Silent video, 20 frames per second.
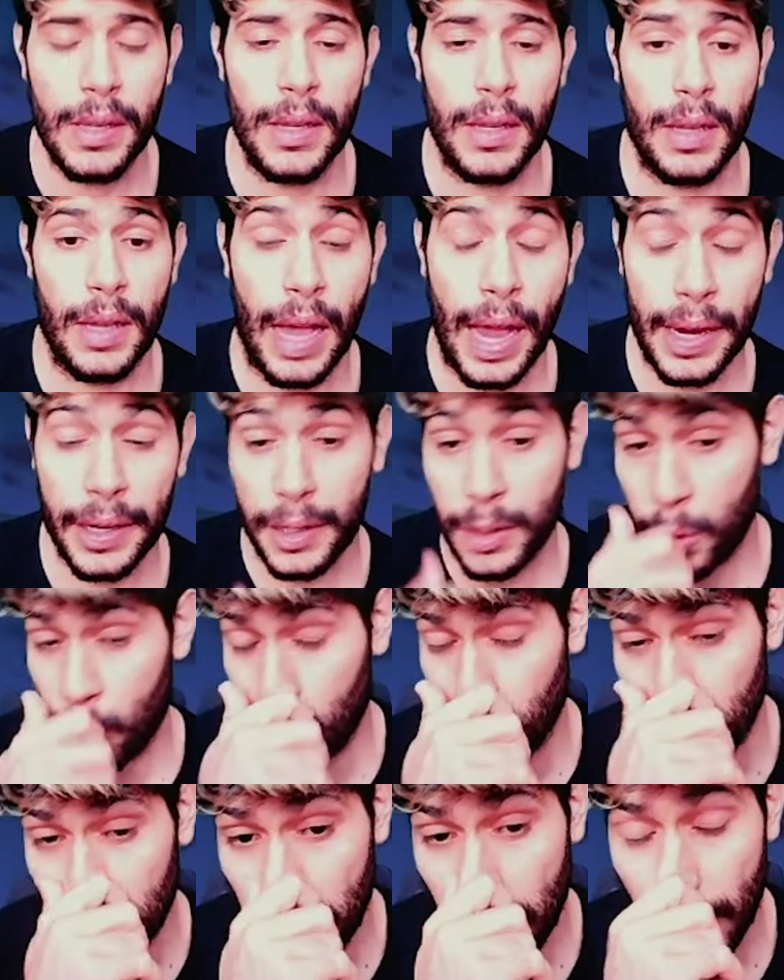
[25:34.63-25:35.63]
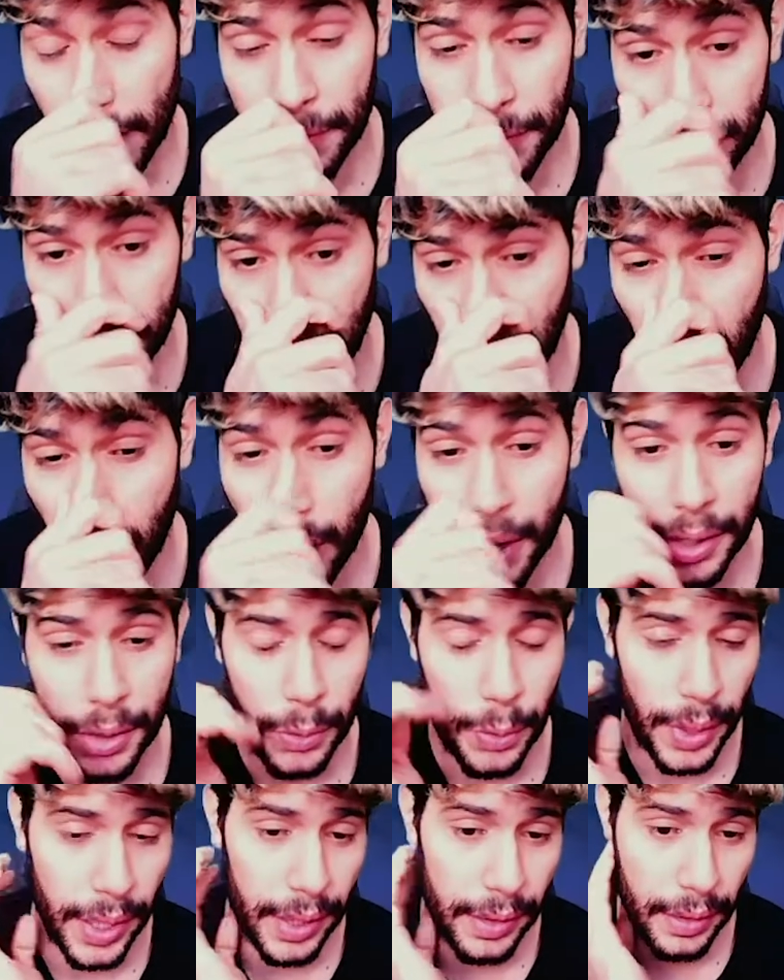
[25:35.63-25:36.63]
I could have hard
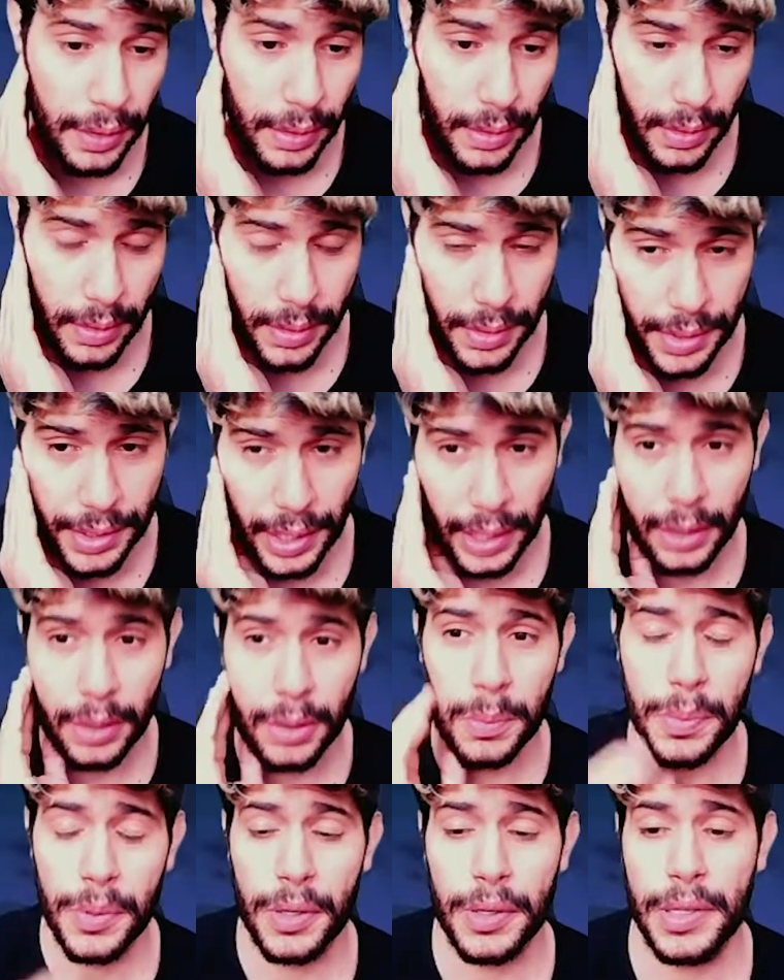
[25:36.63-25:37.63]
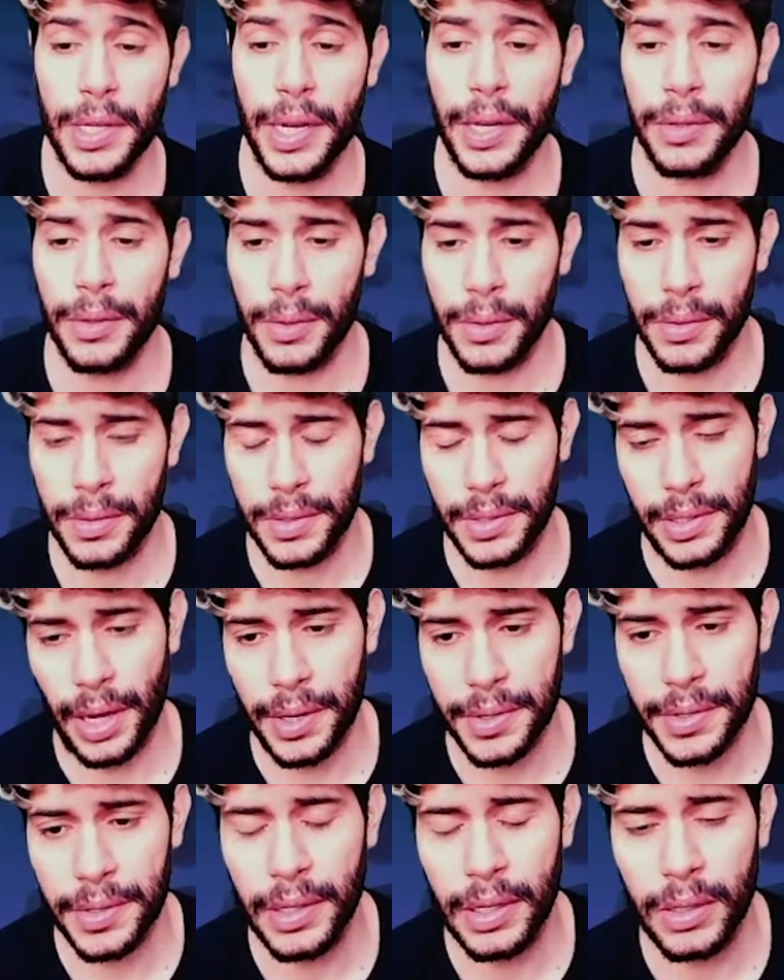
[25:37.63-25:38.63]
read the second Protect on the
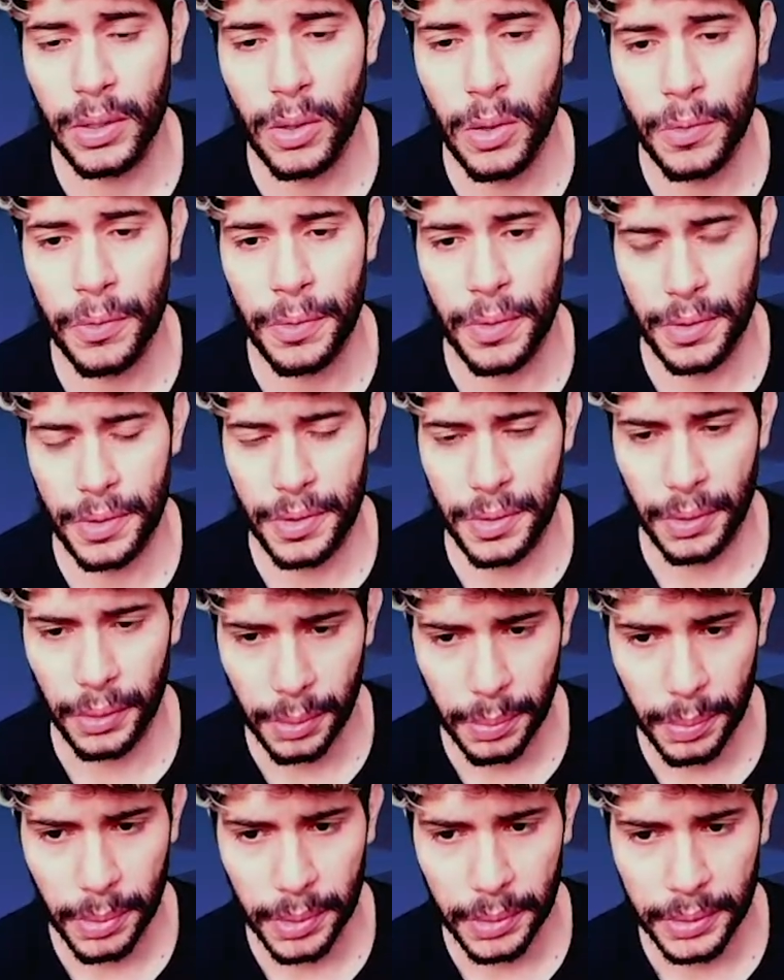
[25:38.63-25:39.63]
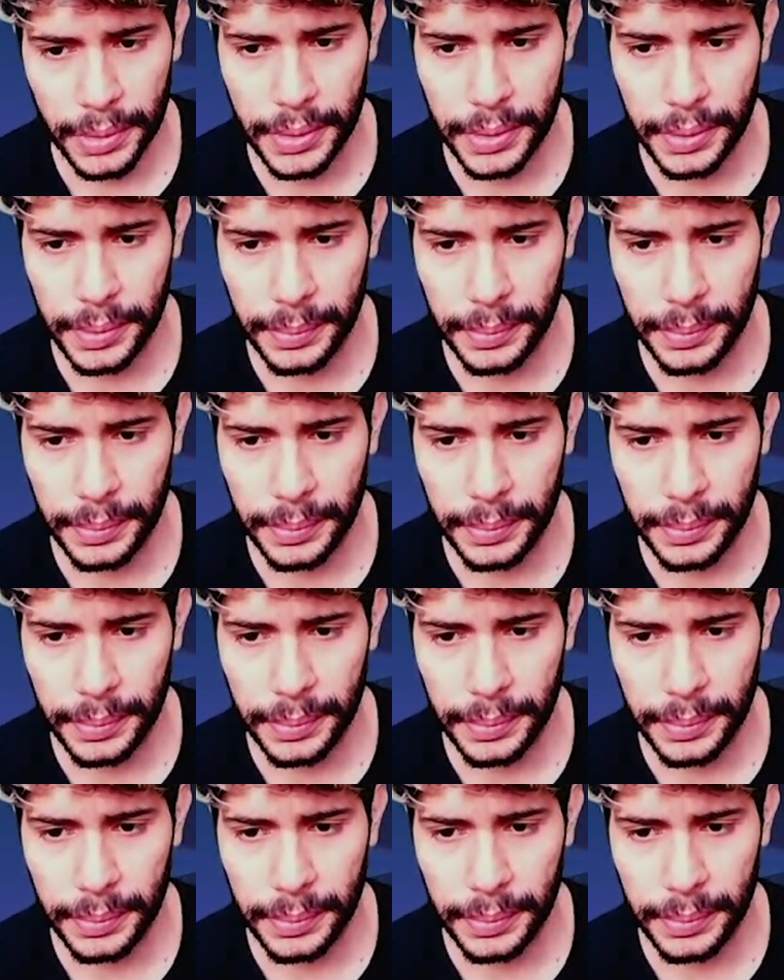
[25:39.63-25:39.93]
Zacian and go for a Thunderbolt.